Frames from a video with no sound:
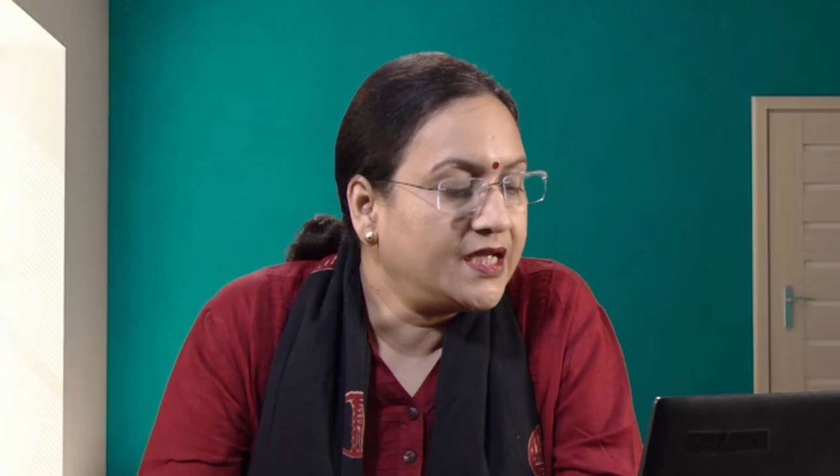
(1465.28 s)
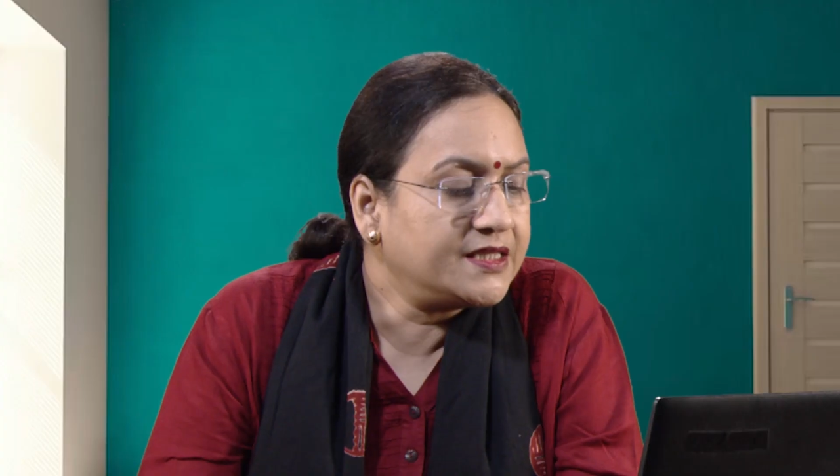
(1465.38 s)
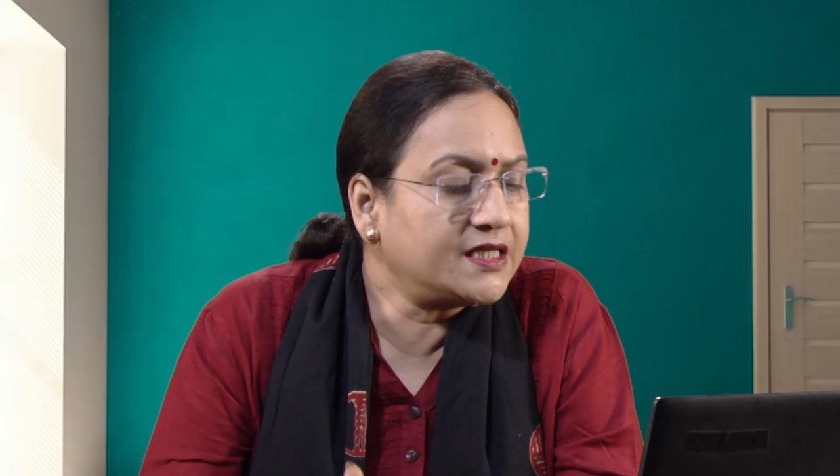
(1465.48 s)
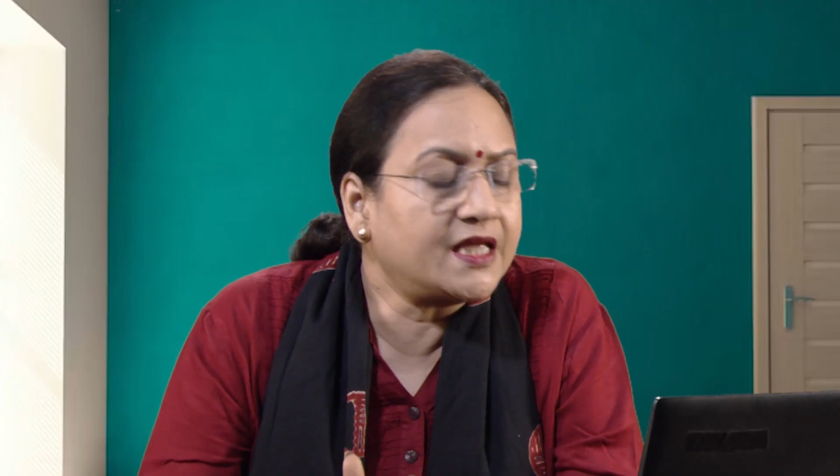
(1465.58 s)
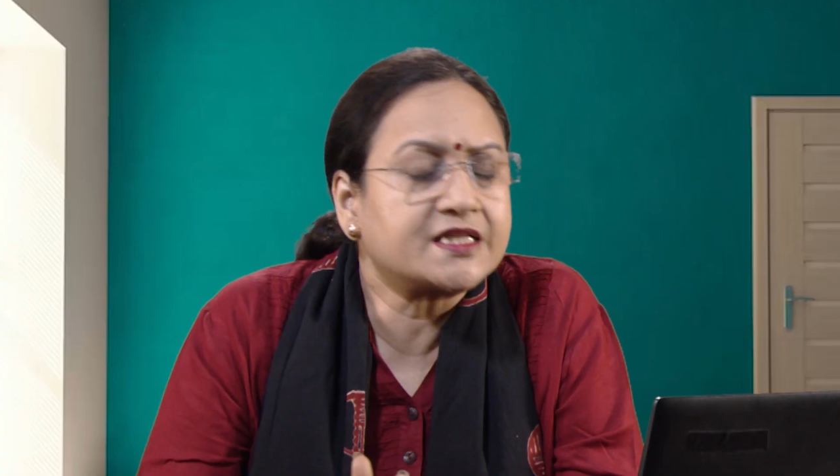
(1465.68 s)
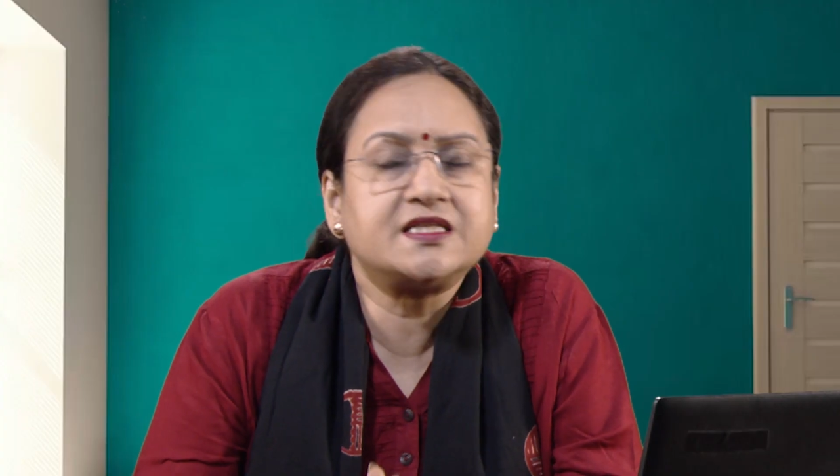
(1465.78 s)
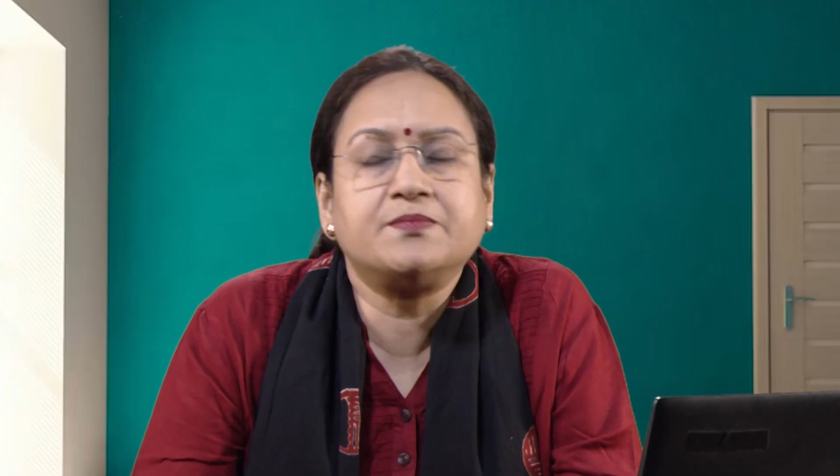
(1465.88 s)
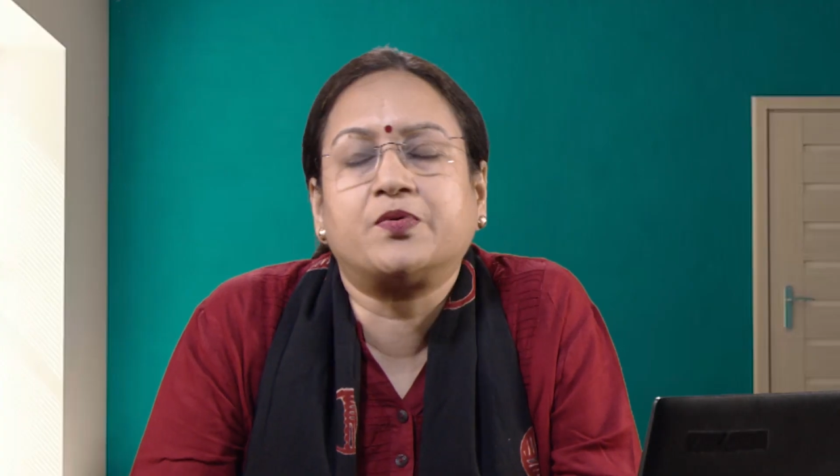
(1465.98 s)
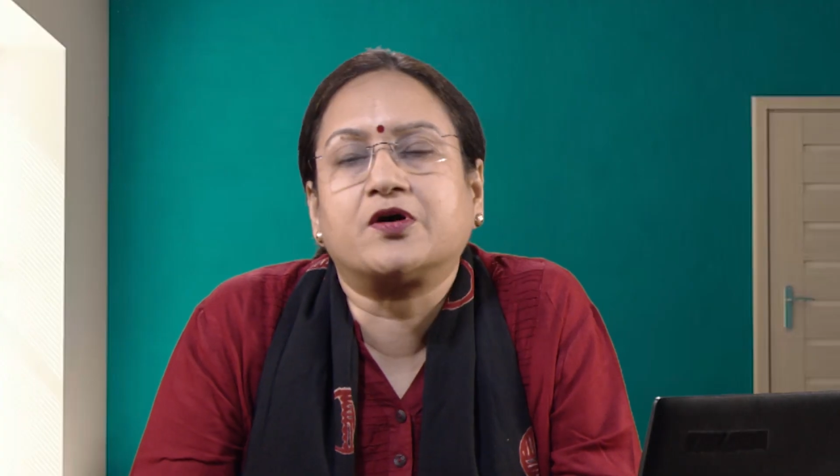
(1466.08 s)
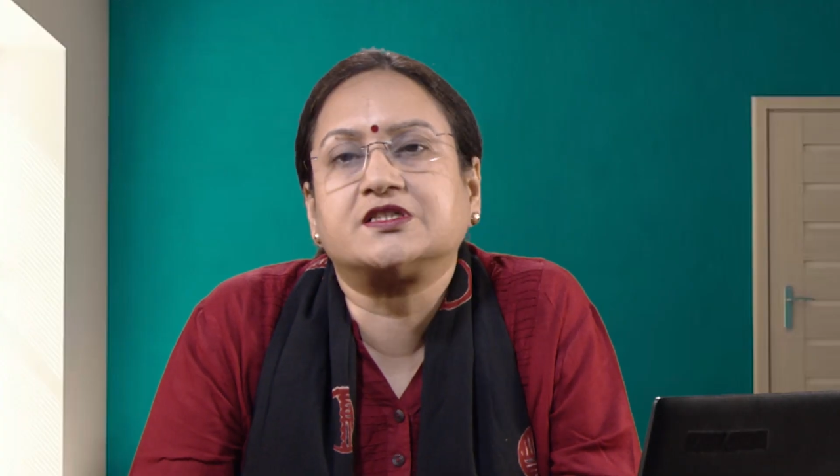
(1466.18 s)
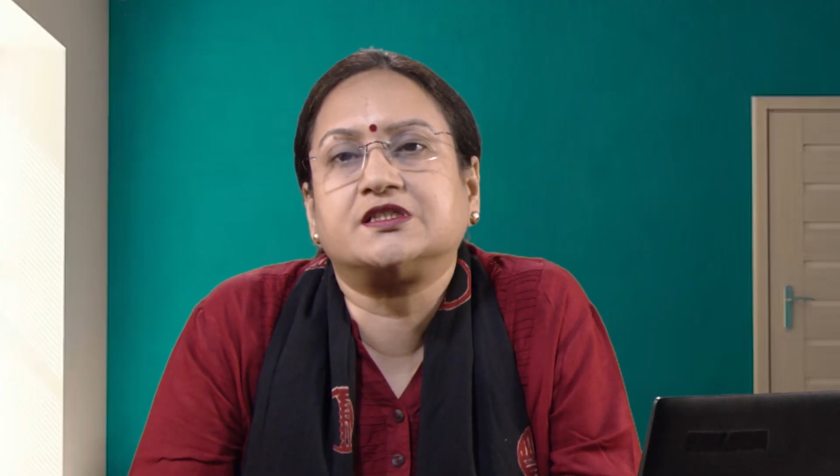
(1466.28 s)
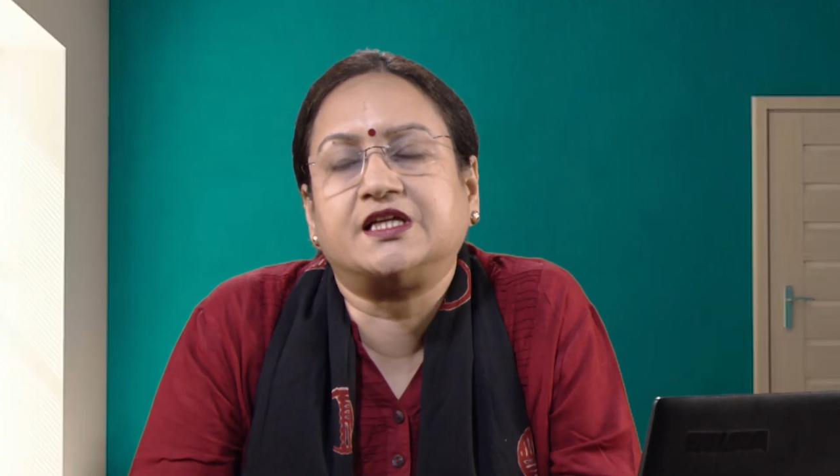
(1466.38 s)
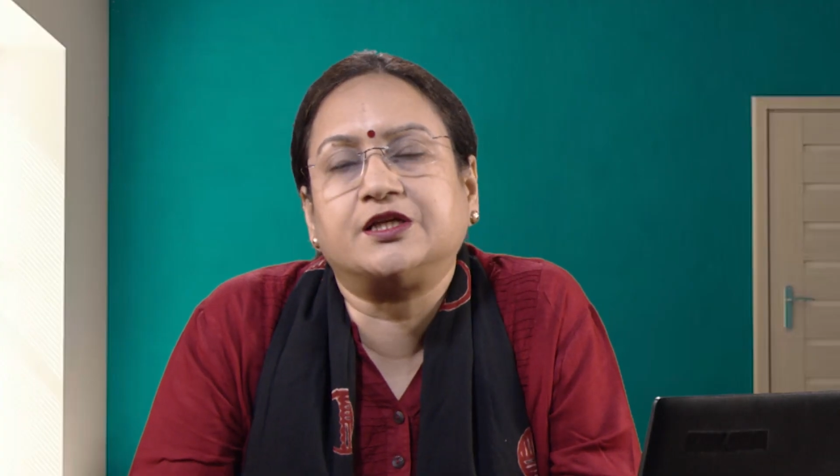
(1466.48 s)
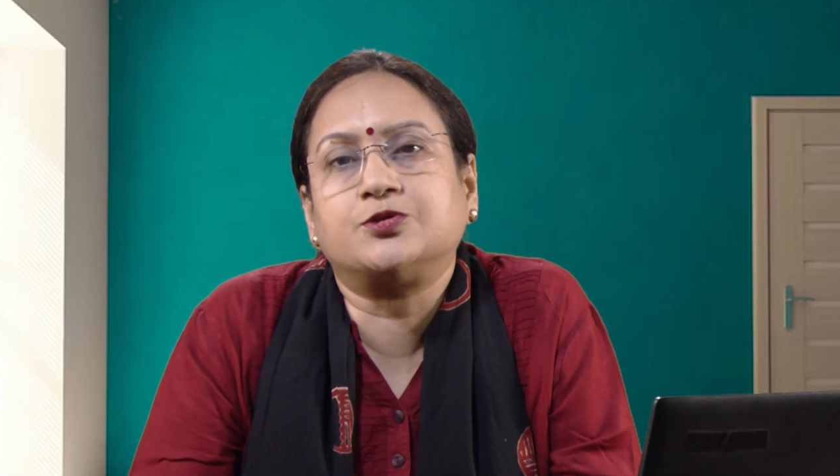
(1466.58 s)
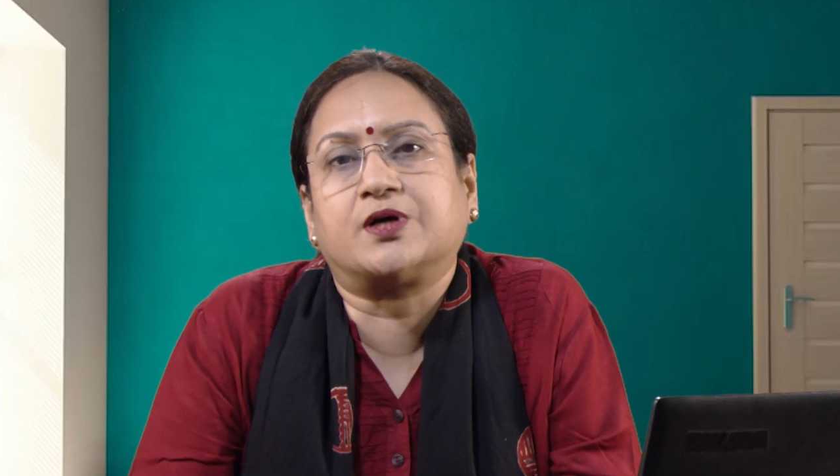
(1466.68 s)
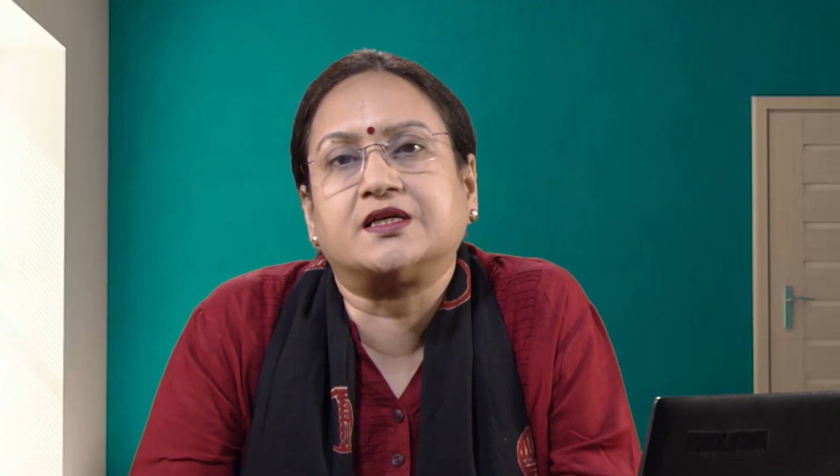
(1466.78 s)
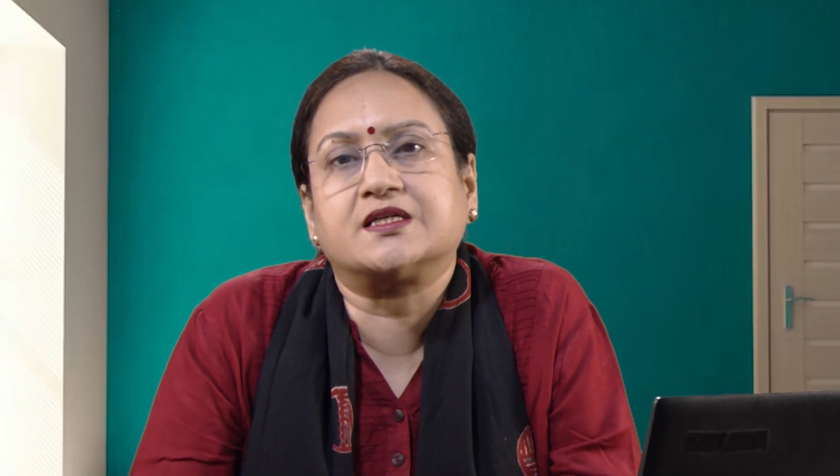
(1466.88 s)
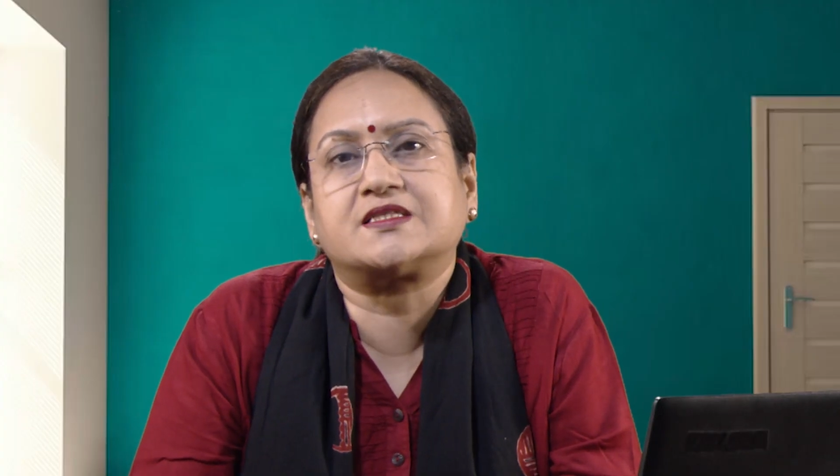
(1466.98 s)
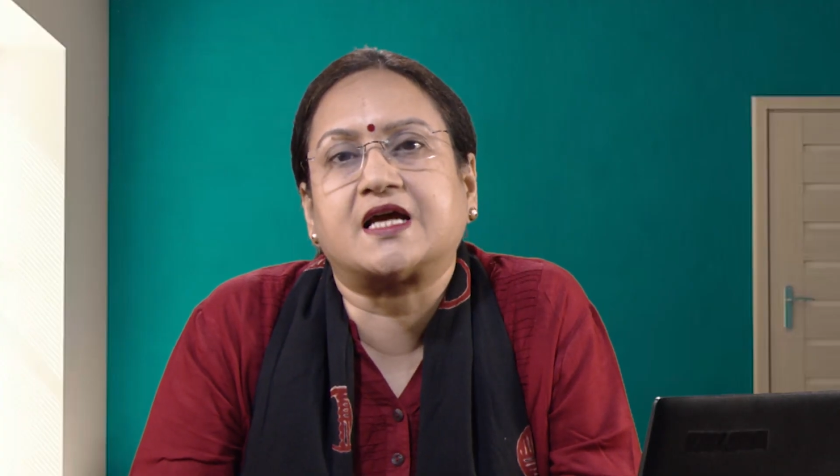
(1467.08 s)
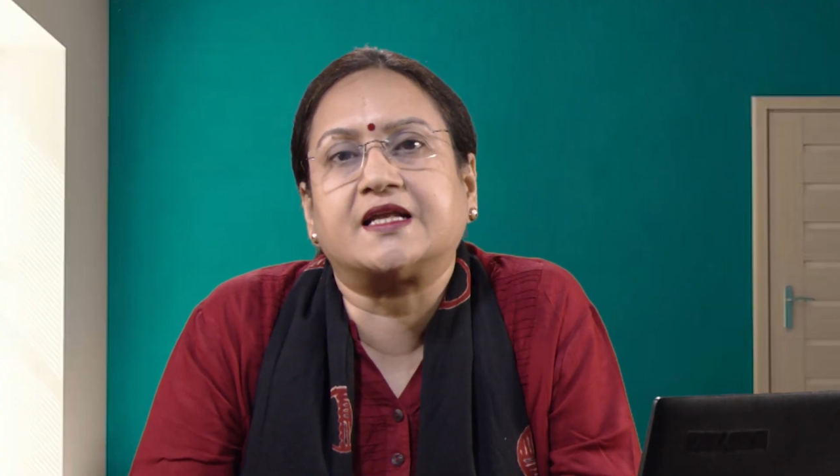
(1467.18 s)
The next important thing to
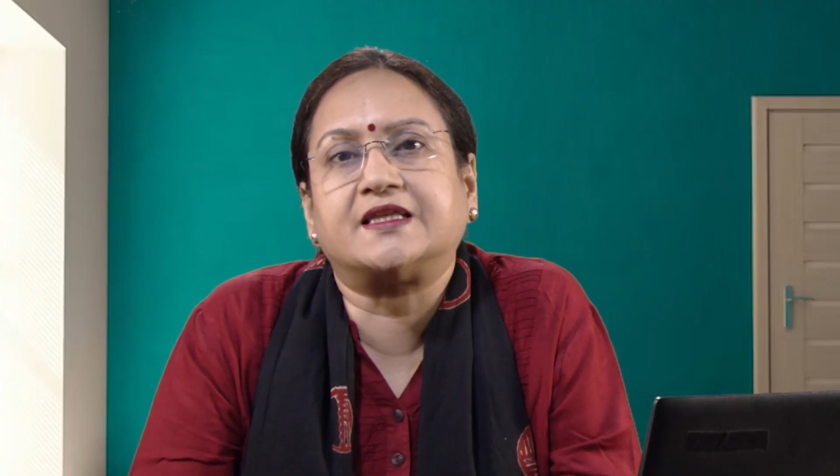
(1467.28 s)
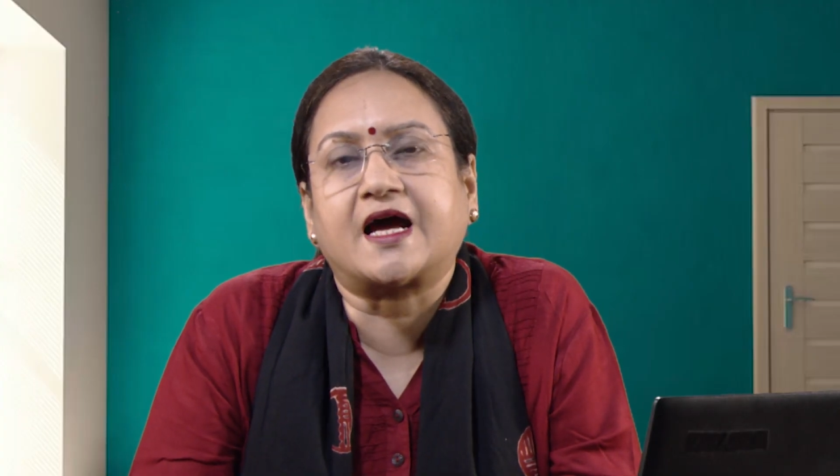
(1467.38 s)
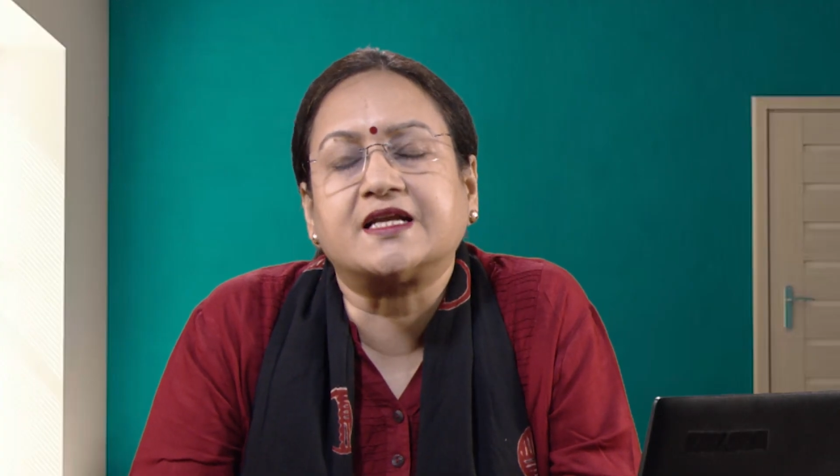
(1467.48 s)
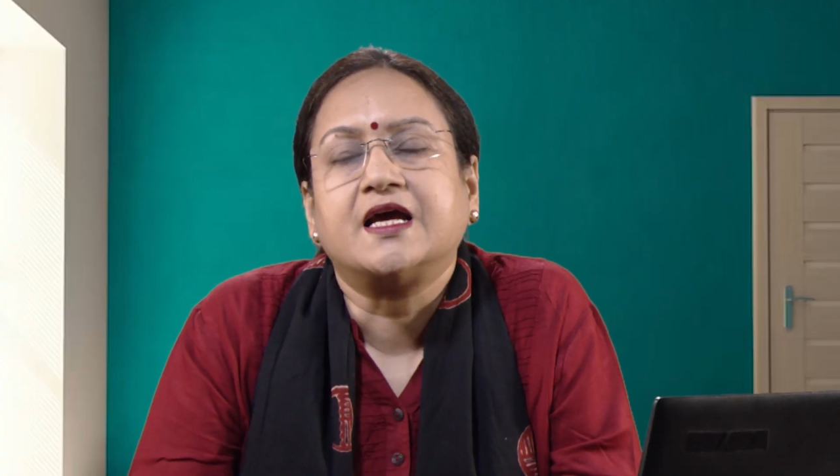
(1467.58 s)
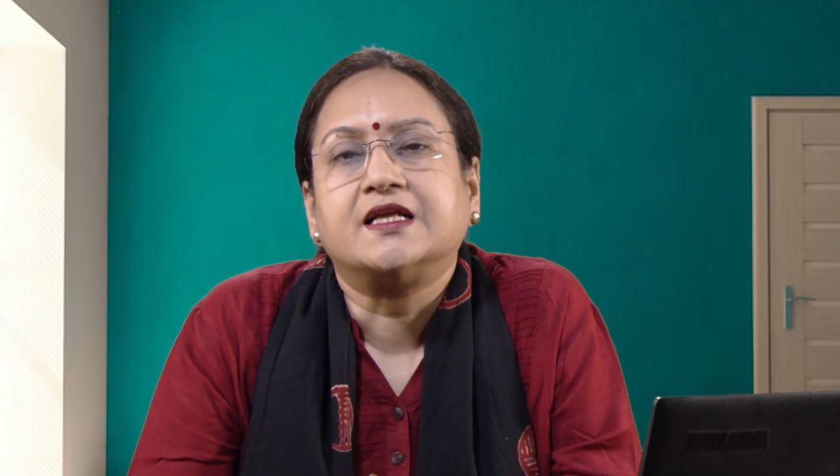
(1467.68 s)
understand that